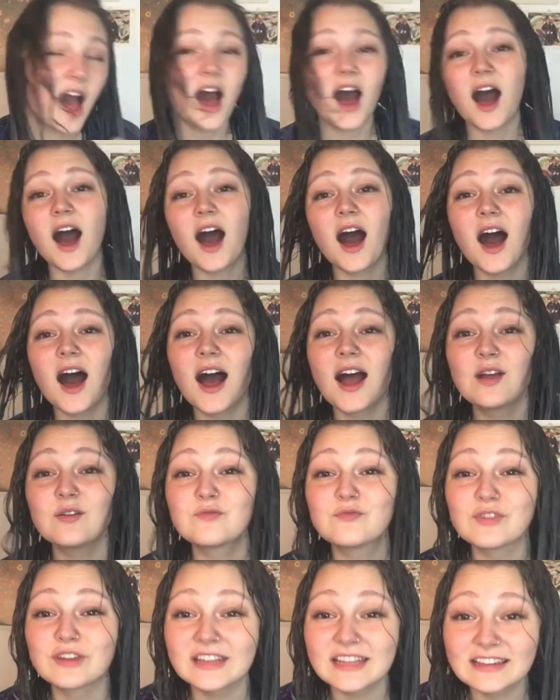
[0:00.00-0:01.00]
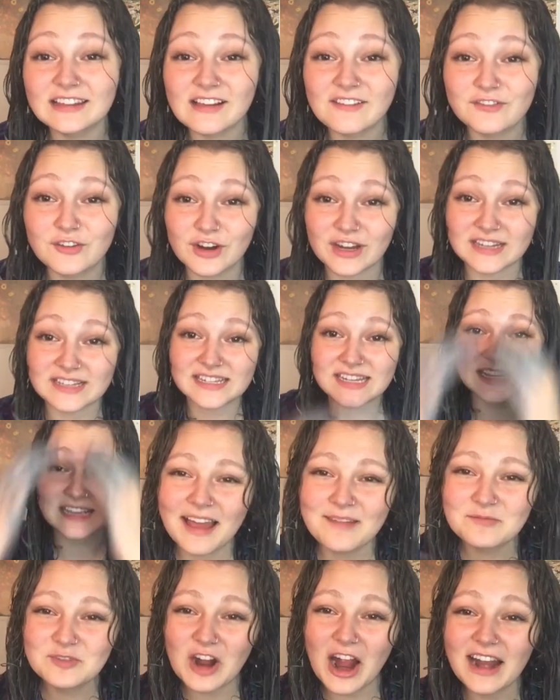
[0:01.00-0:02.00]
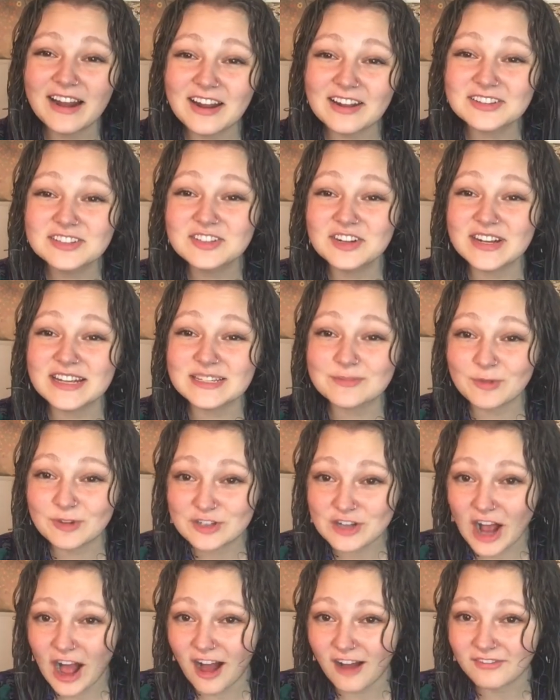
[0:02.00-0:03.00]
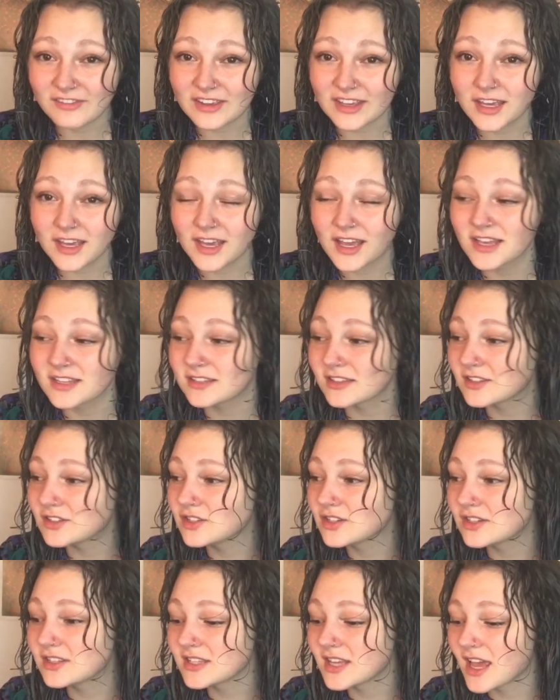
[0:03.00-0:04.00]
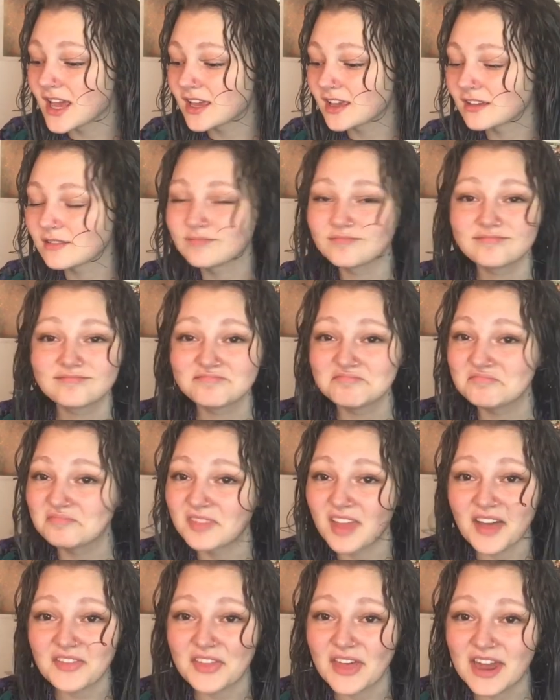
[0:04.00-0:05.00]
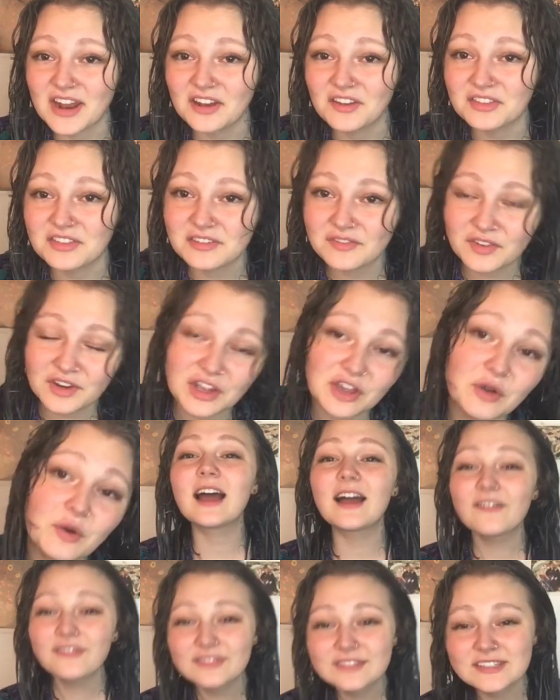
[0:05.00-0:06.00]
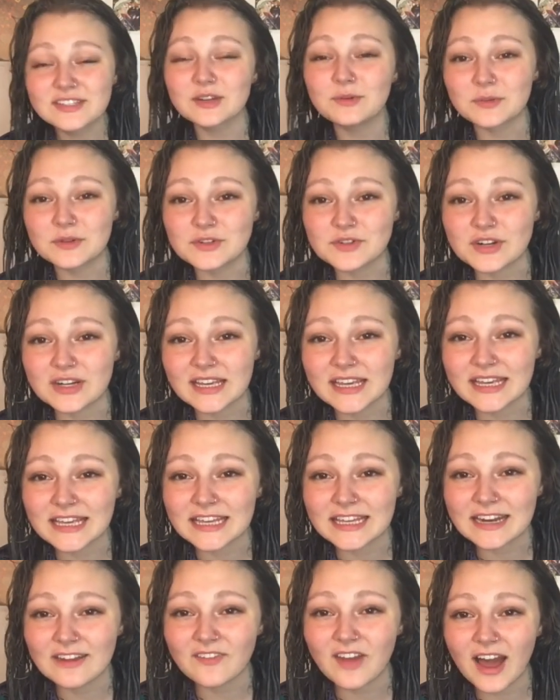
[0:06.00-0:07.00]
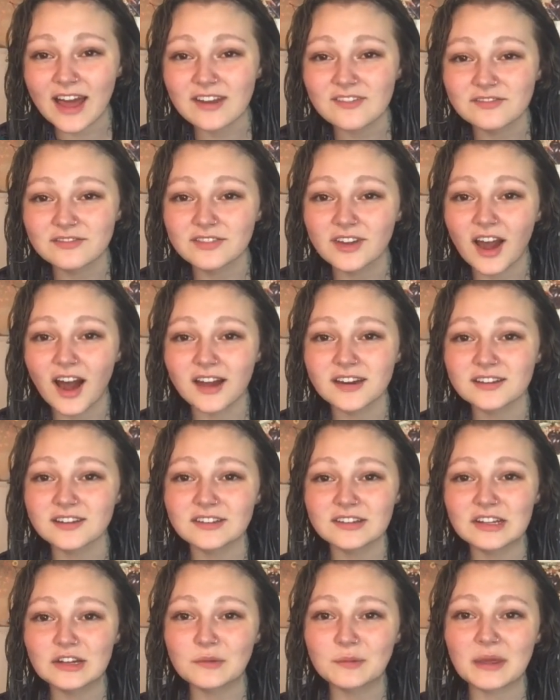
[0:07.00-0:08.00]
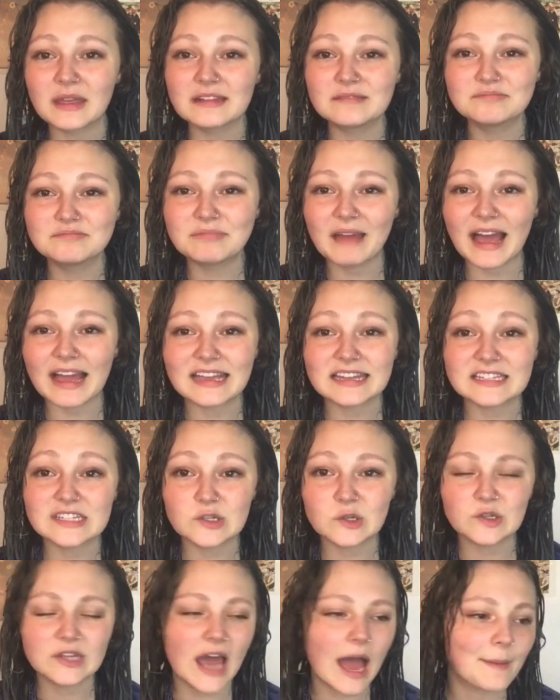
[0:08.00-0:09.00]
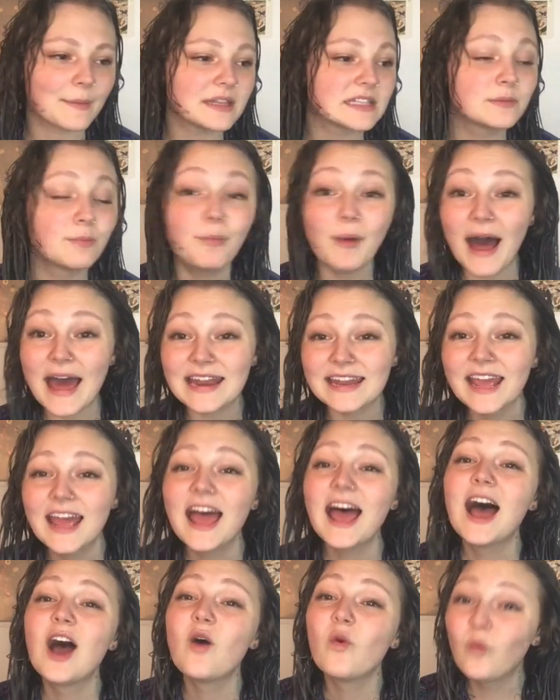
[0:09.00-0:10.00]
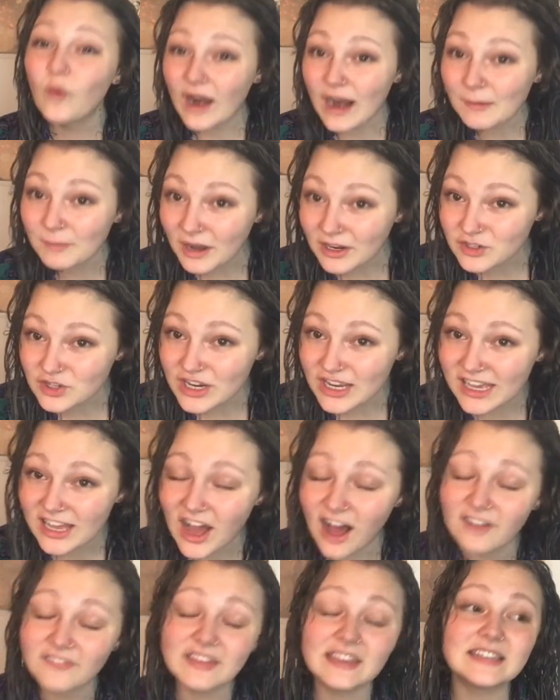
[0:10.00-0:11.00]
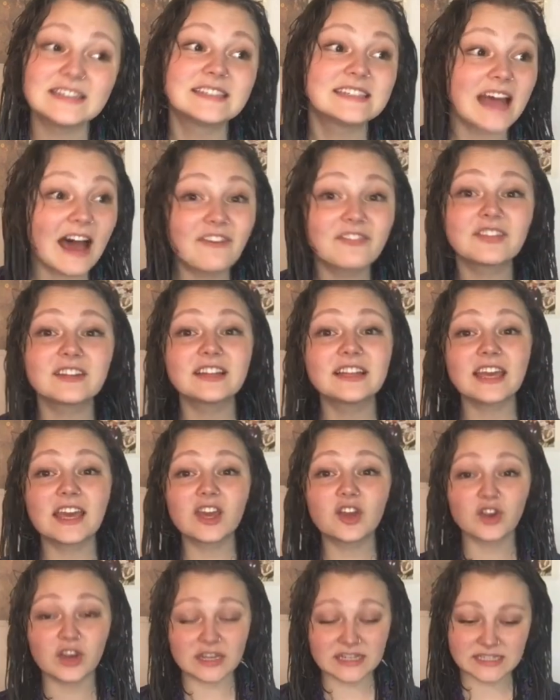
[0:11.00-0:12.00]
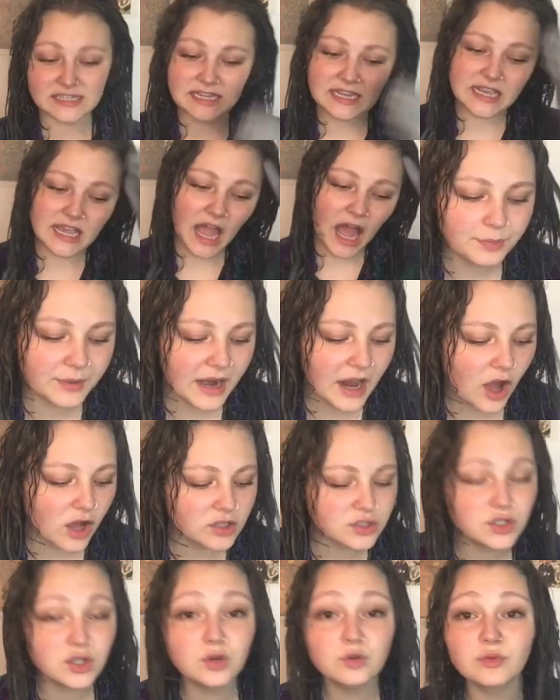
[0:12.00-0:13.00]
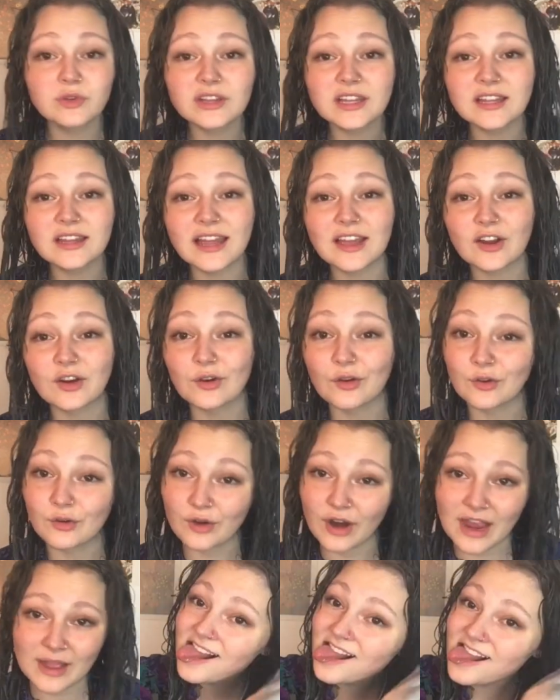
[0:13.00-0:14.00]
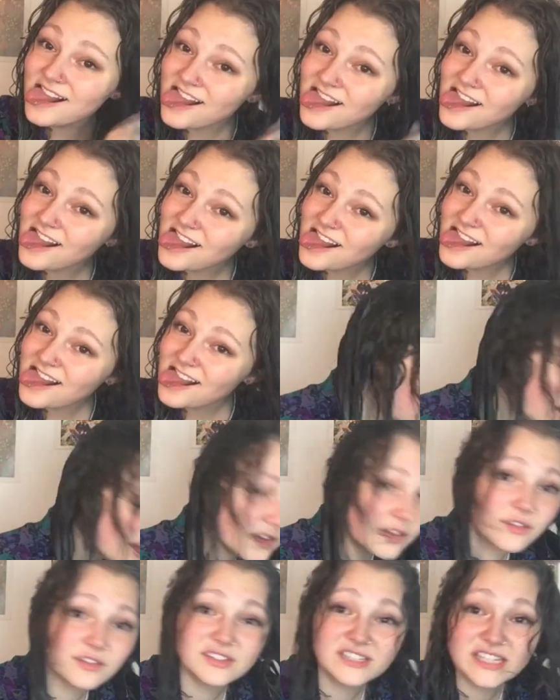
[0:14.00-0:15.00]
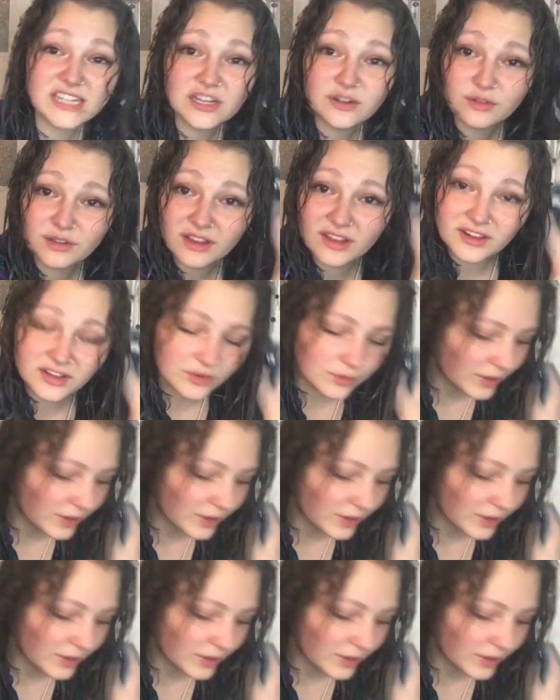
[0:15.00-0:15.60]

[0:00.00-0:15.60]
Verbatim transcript: I really love green tea. I'm trying not to drink as much coffee because it's just like not that healthy for you. I have still been drinking it. I've kind of gotten a little bit back into old habits, but when I'm not drinking coffee, definitely green tea, but I also really like Earl Grey. Another tea related